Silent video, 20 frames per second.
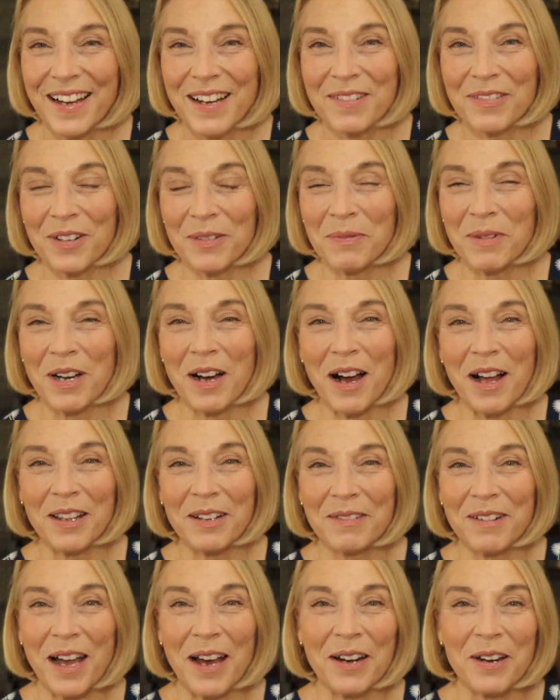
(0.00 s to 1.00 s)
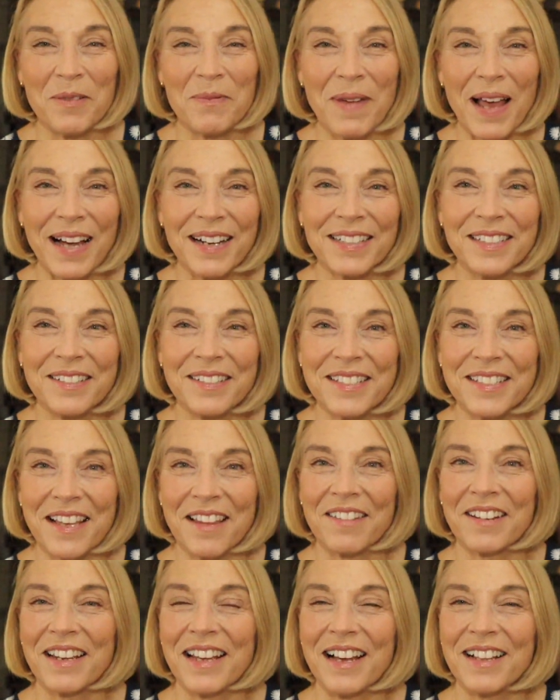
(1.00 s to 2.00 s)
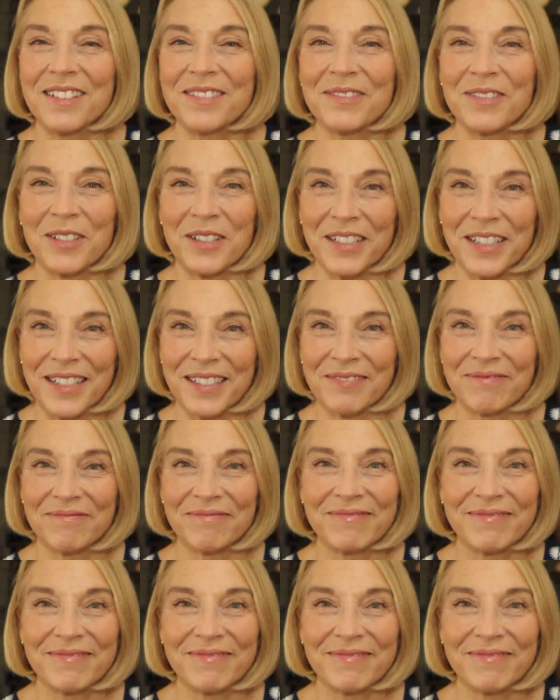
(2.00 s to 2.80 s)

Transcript: from Colorado back to Southern California.